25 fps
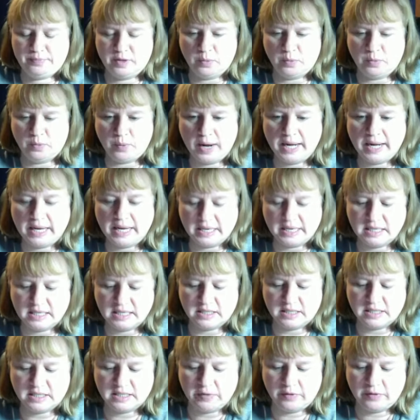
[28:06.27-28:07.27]
writing
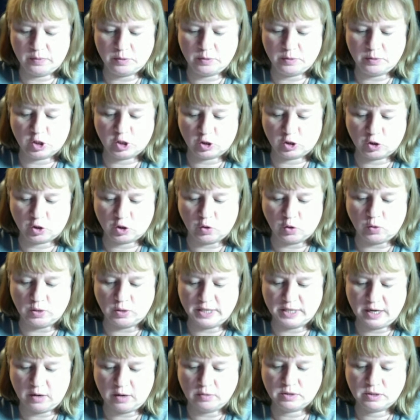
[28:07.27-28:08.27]
intensive. It was a sold
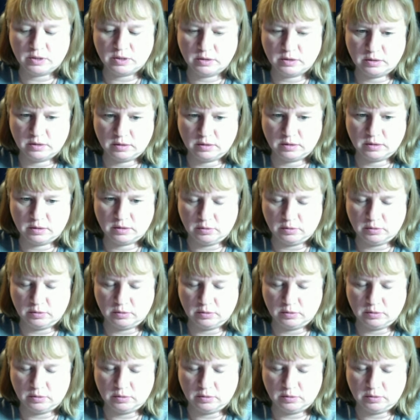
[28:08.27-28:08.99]
out group.